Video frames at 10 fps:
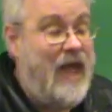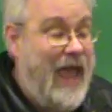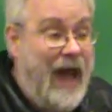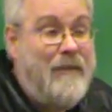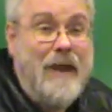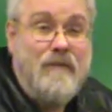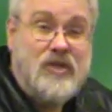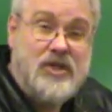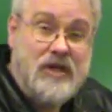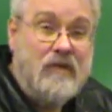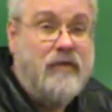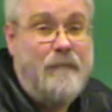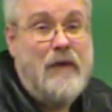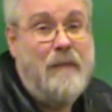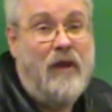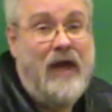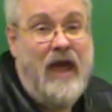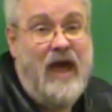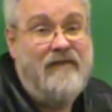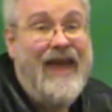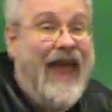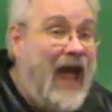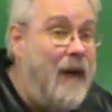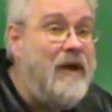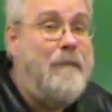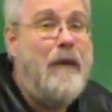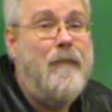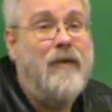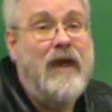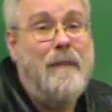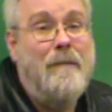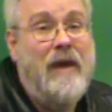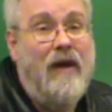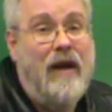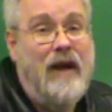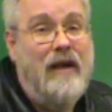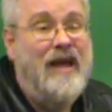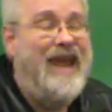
how many children people have, how many people get married.